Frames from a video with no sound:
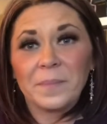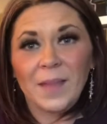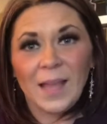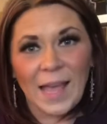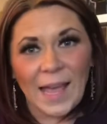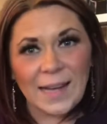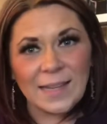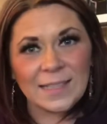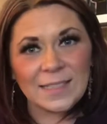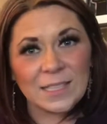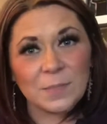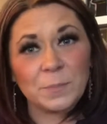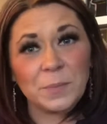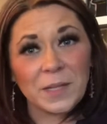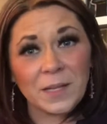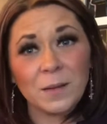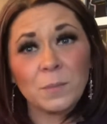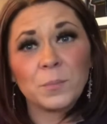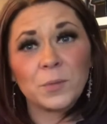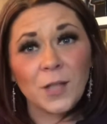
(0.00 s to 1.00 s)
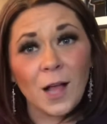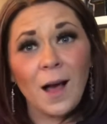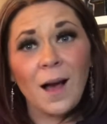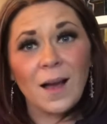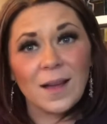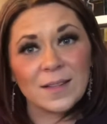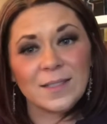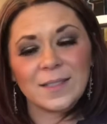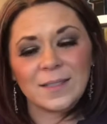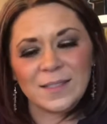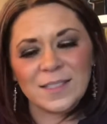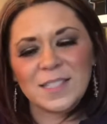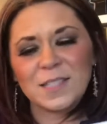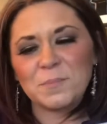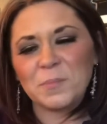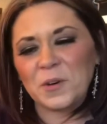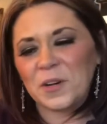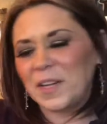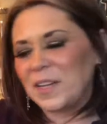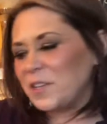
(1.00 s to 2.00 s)
And it's been a block to this
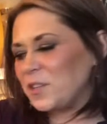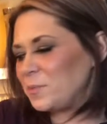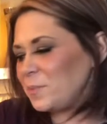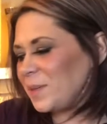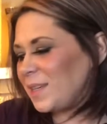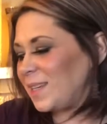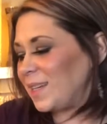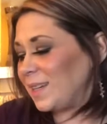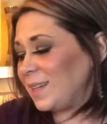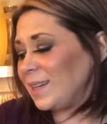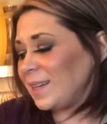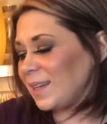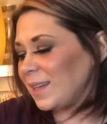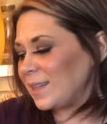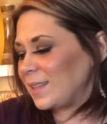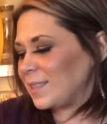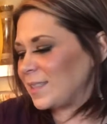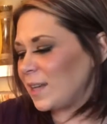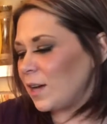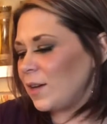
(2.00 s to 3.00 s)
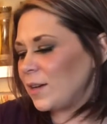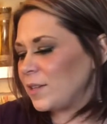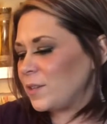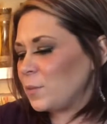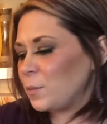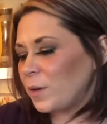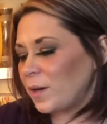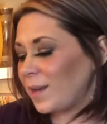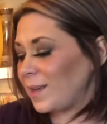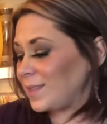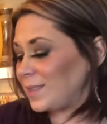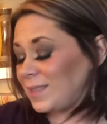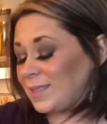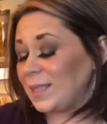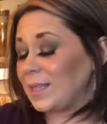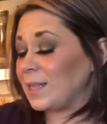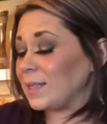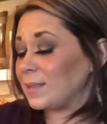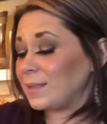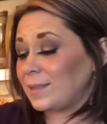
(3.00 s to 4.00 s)
brand new beginning is kind of what I
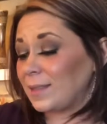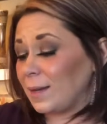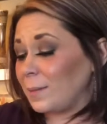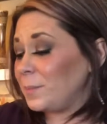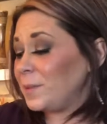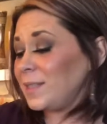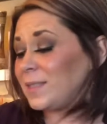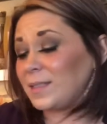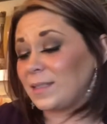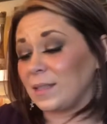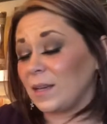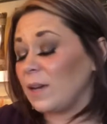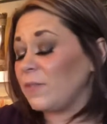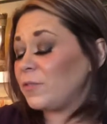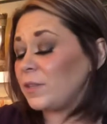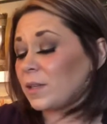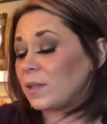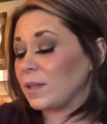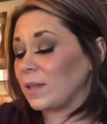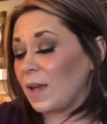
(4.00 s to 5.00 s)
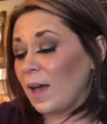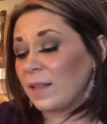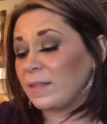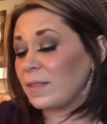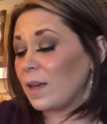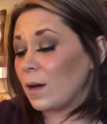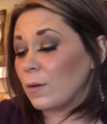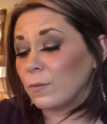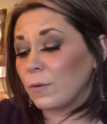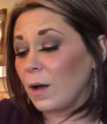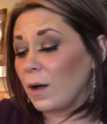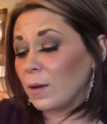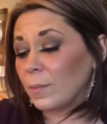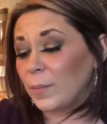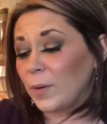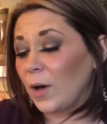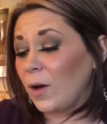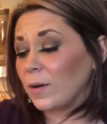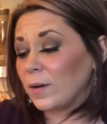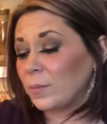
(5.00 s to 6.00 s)
see. Somebody's definitely at that rock
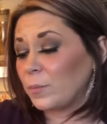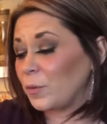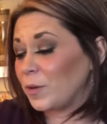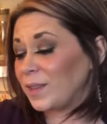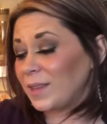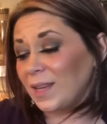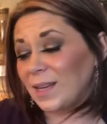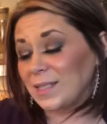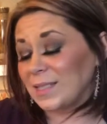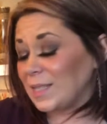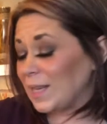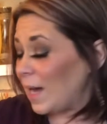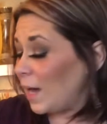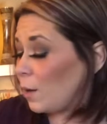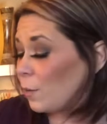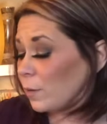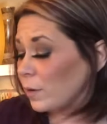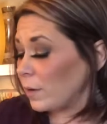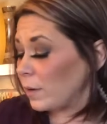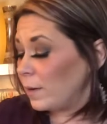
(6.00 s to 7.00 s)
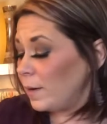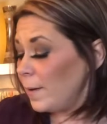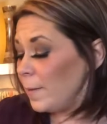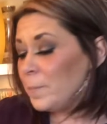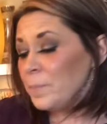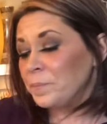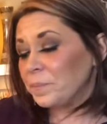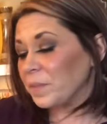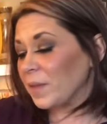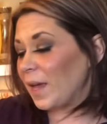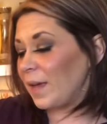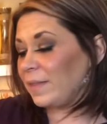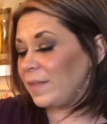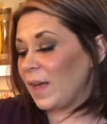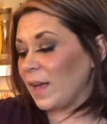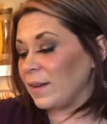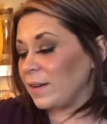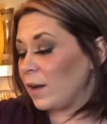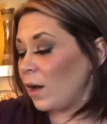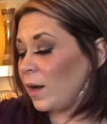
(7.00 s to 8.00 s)
bottom with that tower and
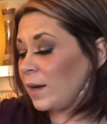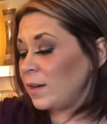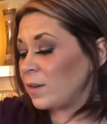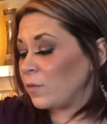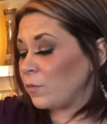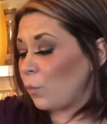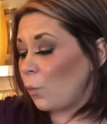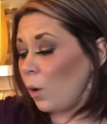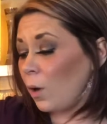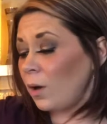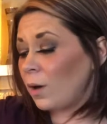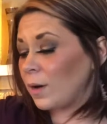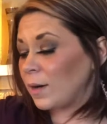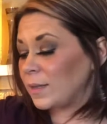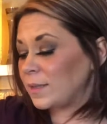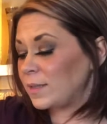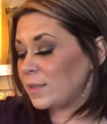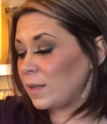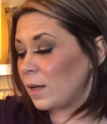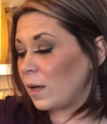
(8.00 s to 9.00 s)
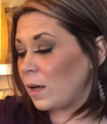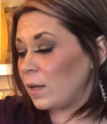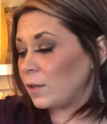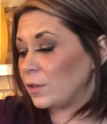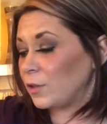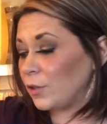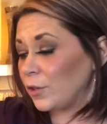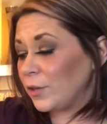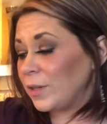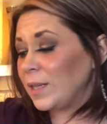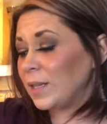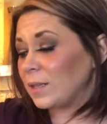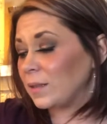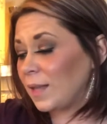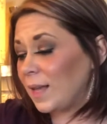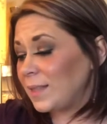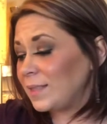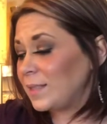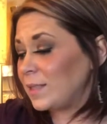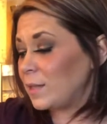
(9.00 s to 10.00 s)
that nine of wands, learning a
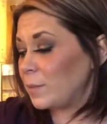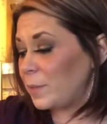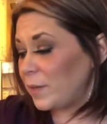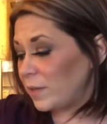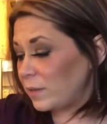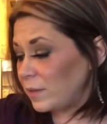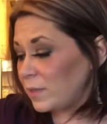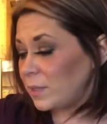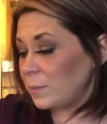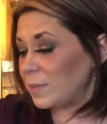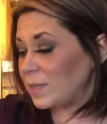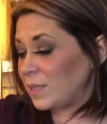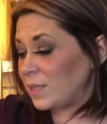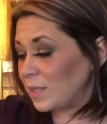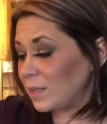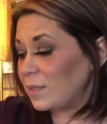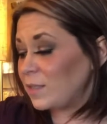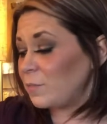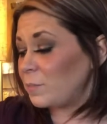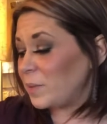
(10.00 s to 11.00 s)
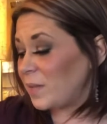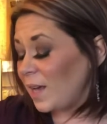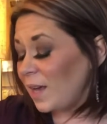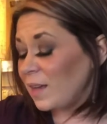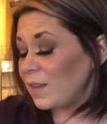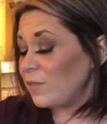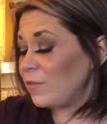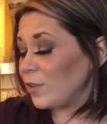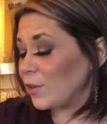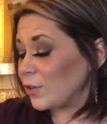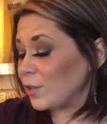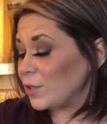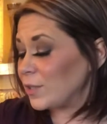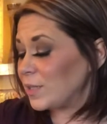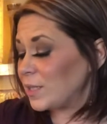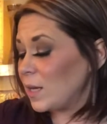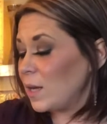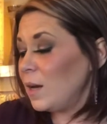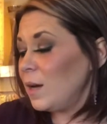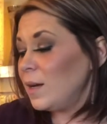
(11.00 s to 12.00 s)
lesson about some addictive behaviors.
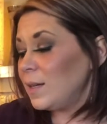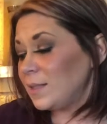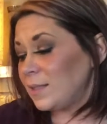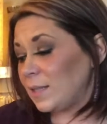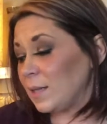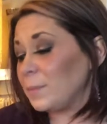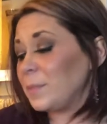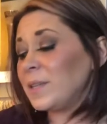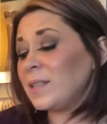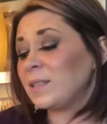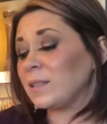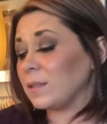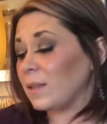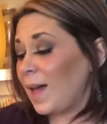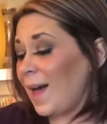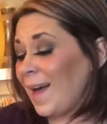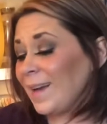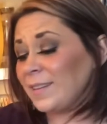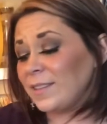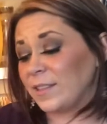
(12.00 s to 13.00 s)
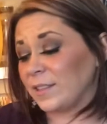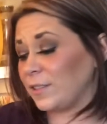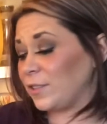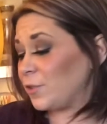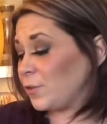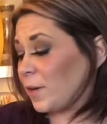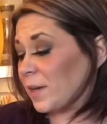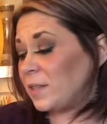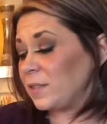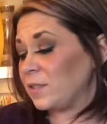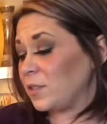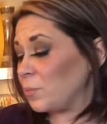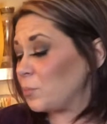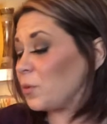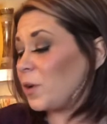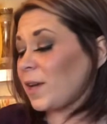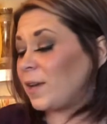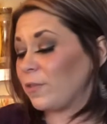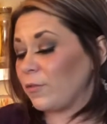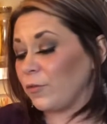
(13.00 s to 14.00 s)
Somebody's lacked the strength to
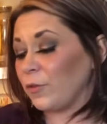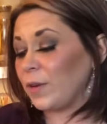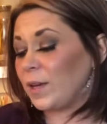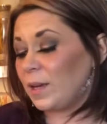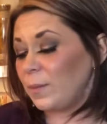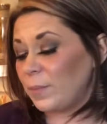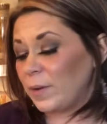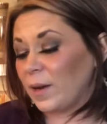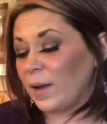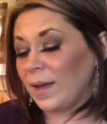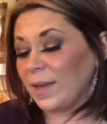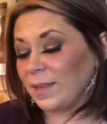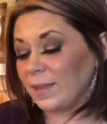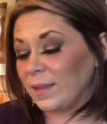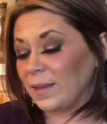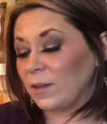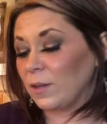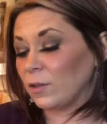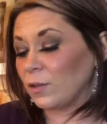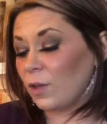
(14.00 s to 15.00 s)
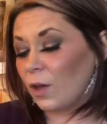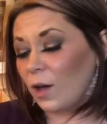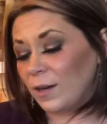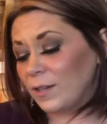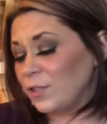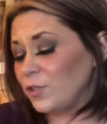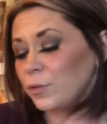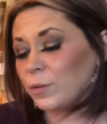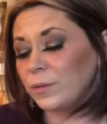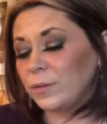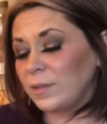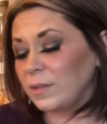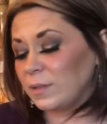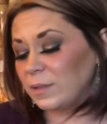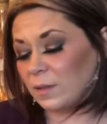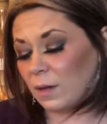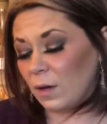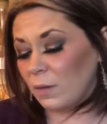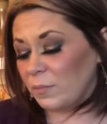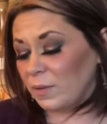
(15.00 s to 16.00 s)
break free, but I think a lot of truth is
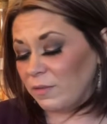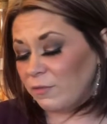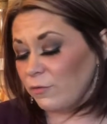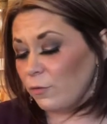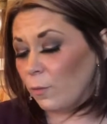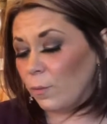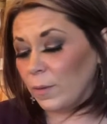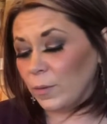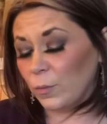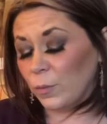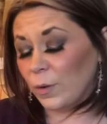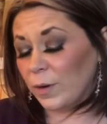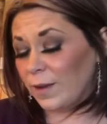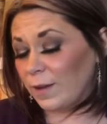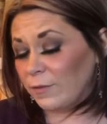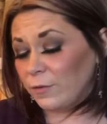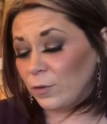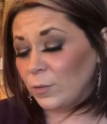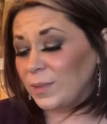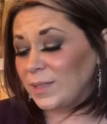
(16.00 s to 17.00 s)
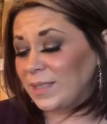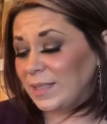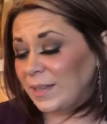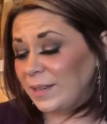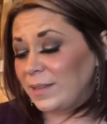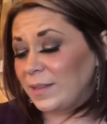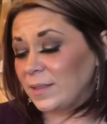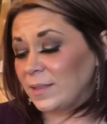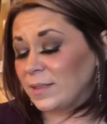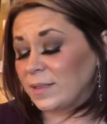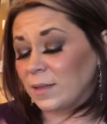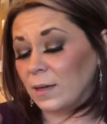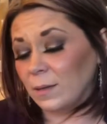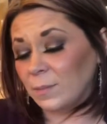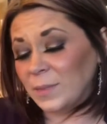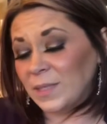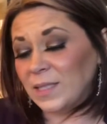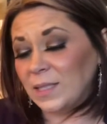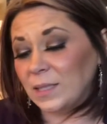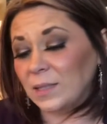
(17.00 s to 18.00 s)
coming forward. Whatever was hidden is
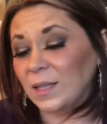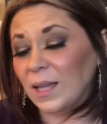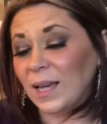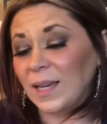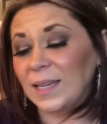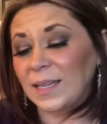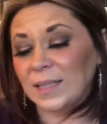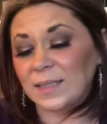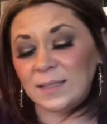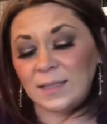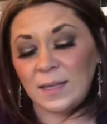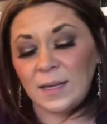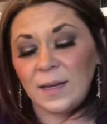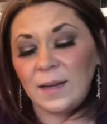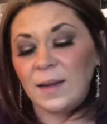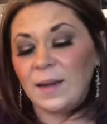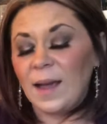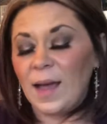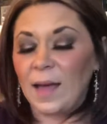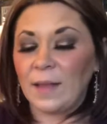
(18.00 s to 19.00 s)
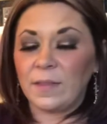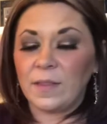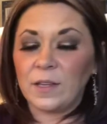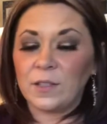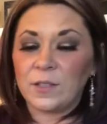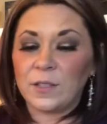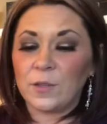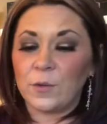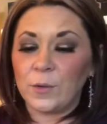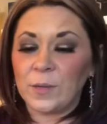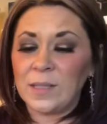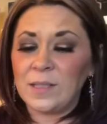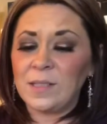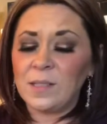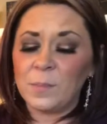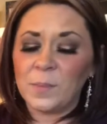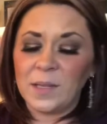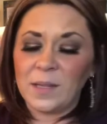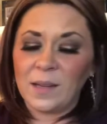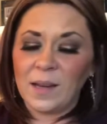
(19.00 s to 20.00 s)
coming to light, and there's going to
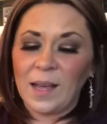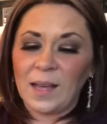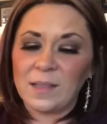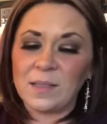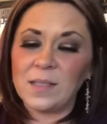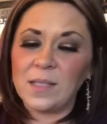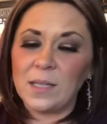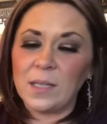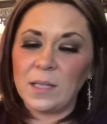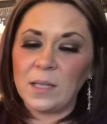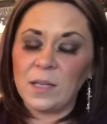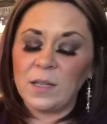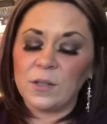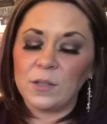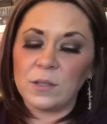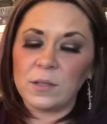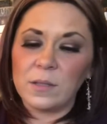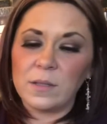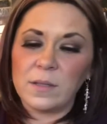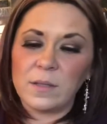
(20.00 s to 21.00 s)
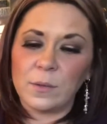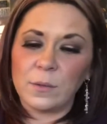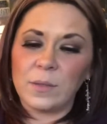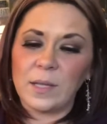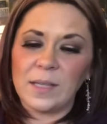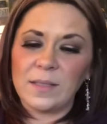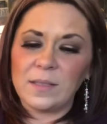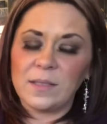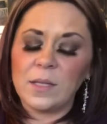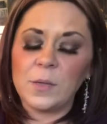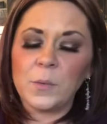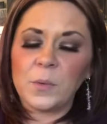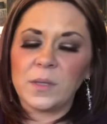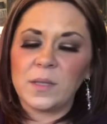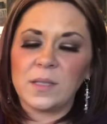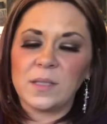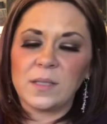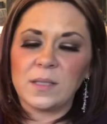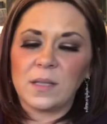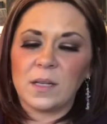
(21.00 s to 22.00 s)
be an ending here. So let's see what
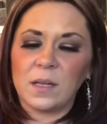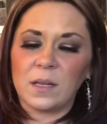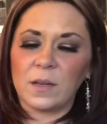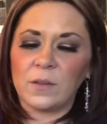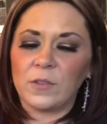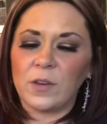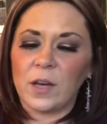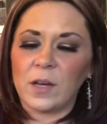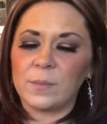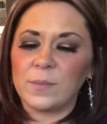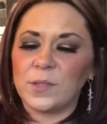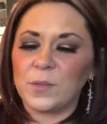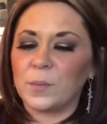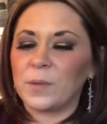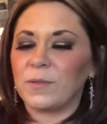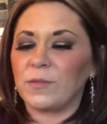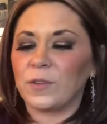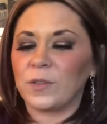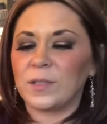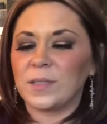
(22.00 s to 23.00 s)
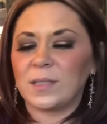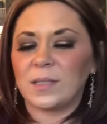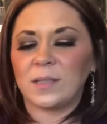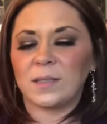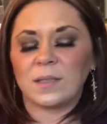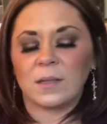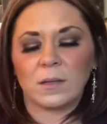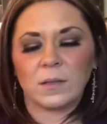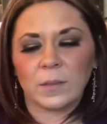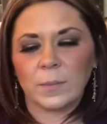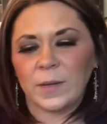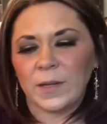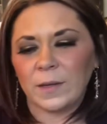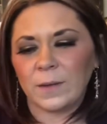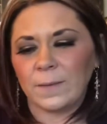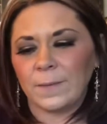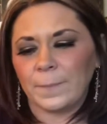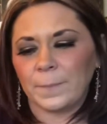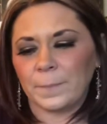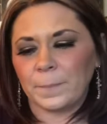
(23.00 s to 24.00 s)
this King of Cups reversed is all
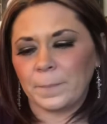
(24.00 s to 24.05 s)
about.